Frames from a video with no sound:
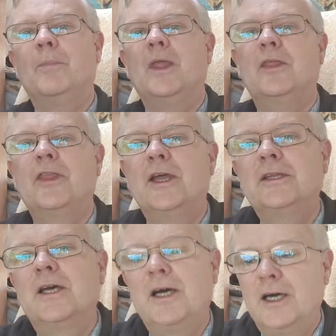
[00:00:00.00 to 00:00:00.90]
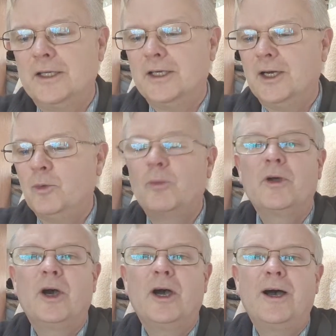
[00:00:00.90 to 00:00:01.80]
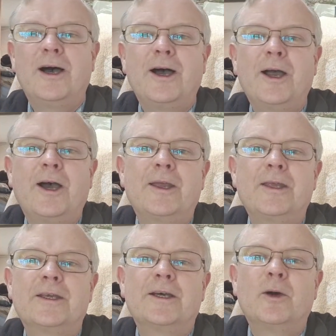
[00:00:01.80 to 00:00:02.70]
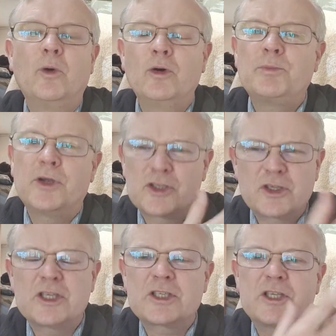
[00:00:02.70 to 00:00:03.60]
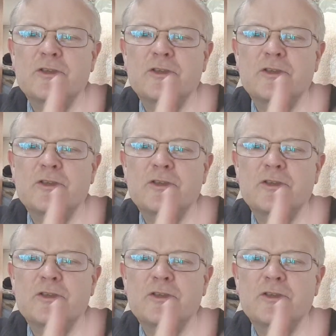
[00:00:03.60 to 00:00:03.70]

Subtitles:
then I won't. I won't. But as